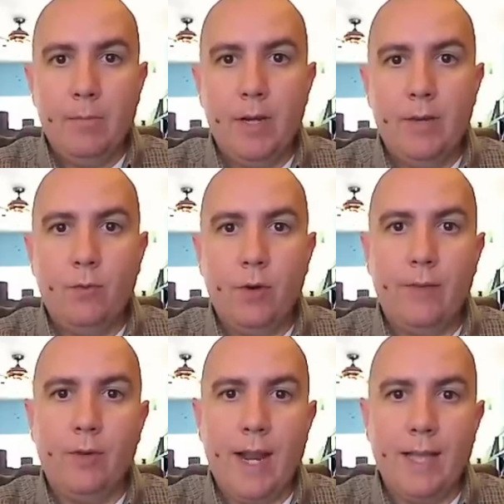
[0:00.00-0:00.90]
But if we're
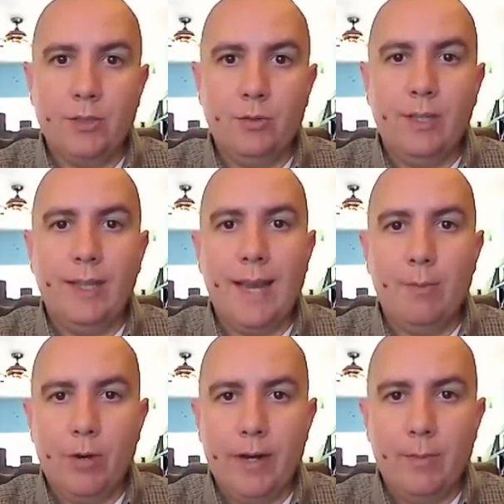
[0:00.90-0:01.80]
ever asked to
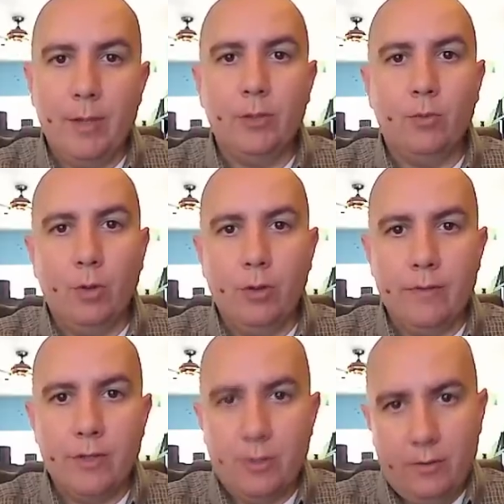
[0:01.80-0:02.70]
elaborate about the role
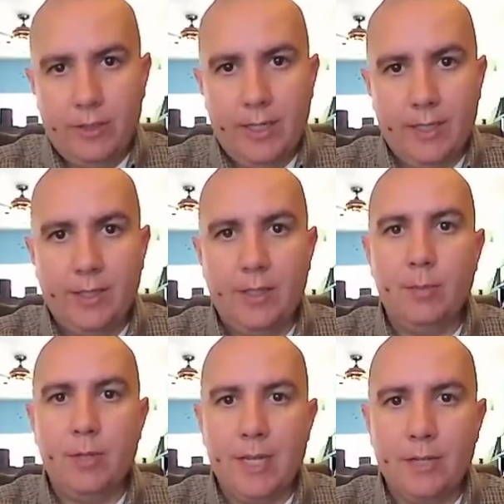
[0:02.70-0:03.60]
of the service desk and
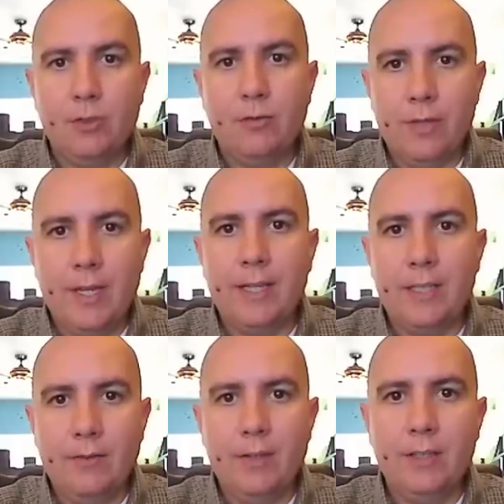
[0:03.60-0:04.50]
the potential for the
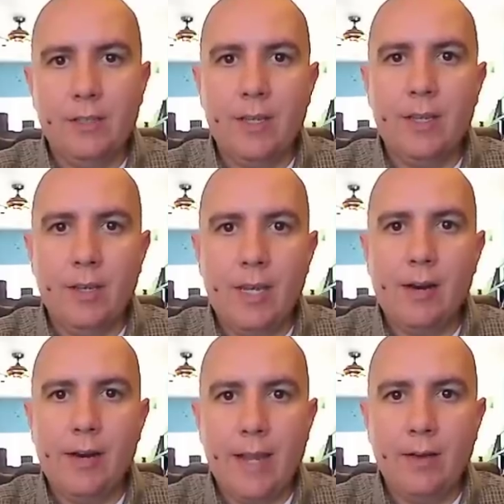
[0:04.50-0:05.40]
activities that they could
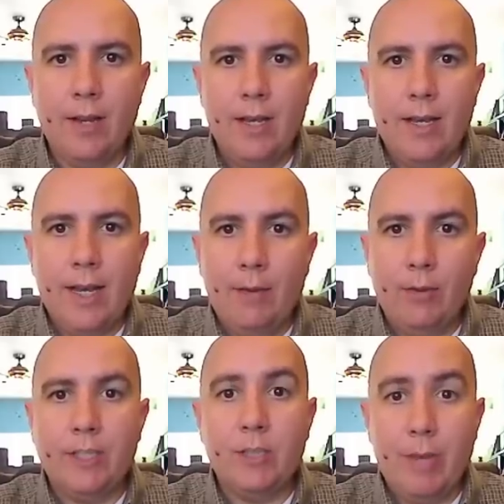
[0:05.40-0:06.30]
carry out, I
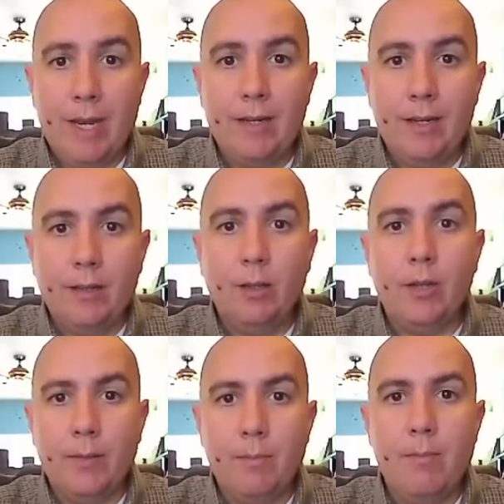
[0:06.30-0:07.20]
would expand it and
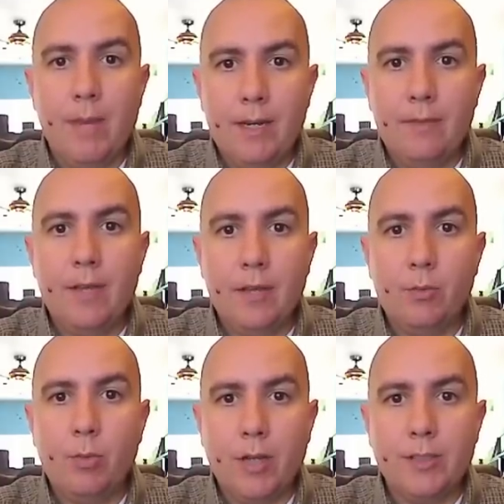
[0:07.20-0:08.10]
look at many of the
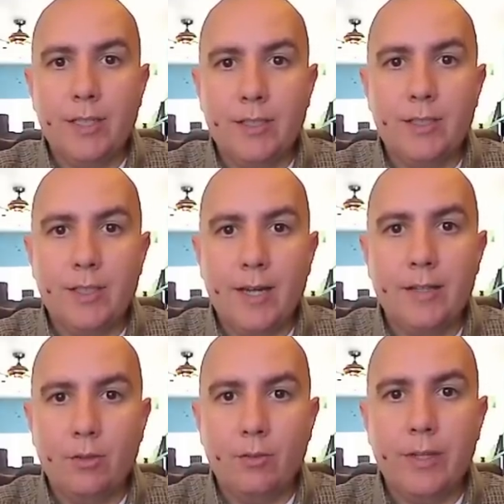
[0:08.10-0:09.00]
other processes in
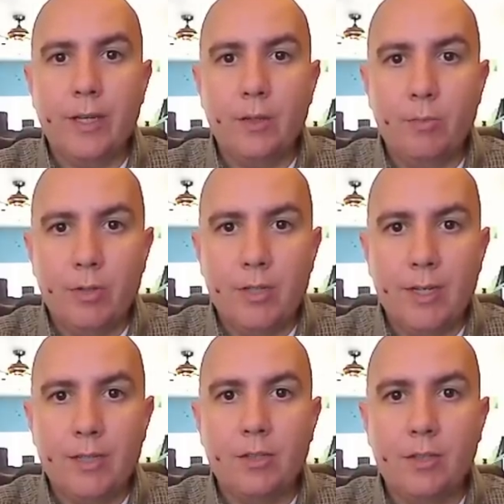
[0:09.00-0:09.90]
ITIL where they could
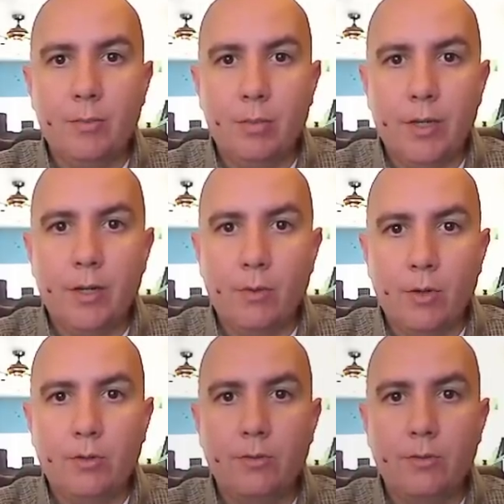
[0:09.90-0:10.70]
potentially play a role.